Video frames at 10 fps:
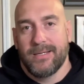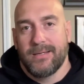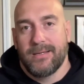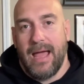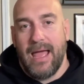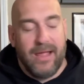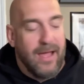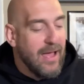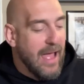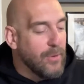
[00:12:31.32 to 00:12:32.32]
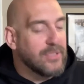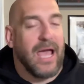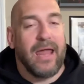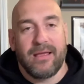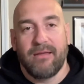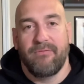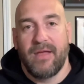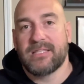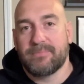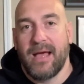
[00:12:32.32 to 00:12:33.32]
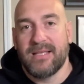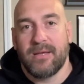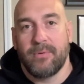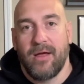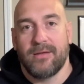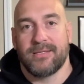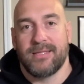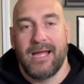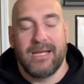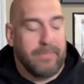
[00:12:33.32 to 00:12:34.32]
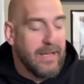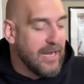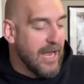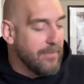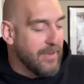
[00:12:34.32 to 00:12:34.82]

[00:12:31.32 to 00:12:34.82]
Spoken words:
I was kind of convinced by someone else in line to pick it up.